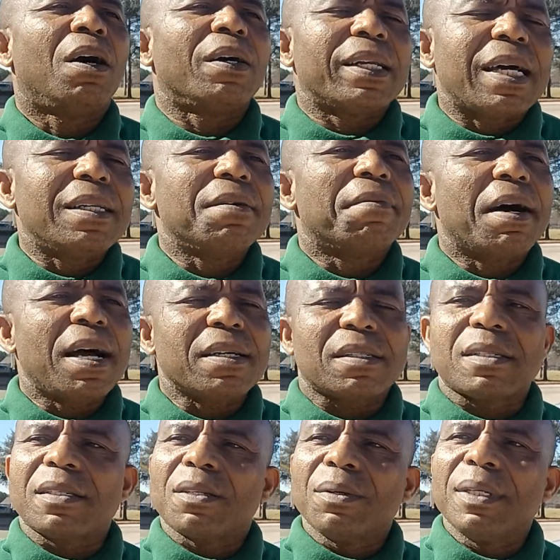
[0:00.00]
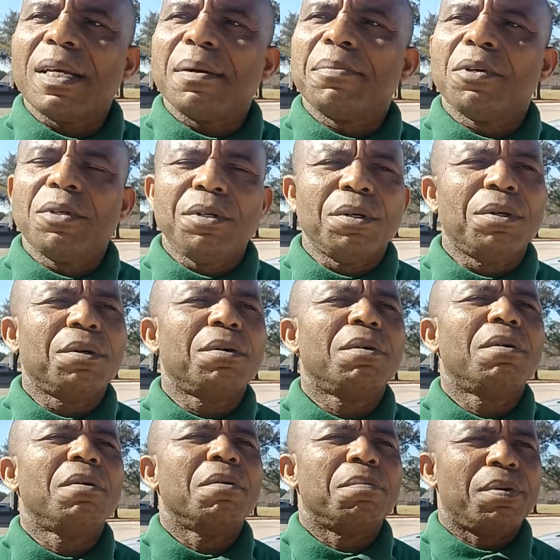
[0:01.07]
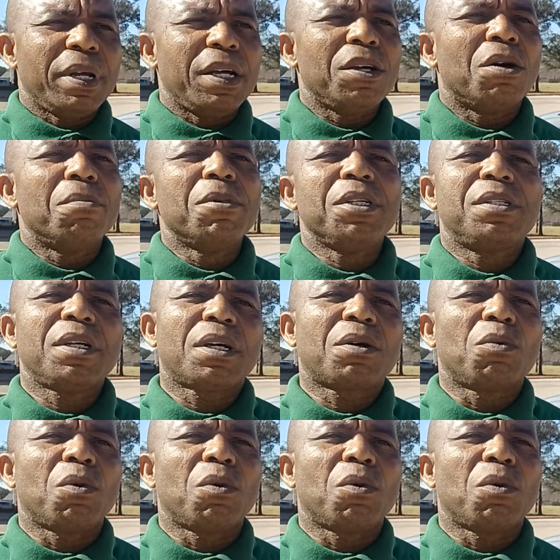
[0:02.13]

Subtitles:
other device to enable you play your music,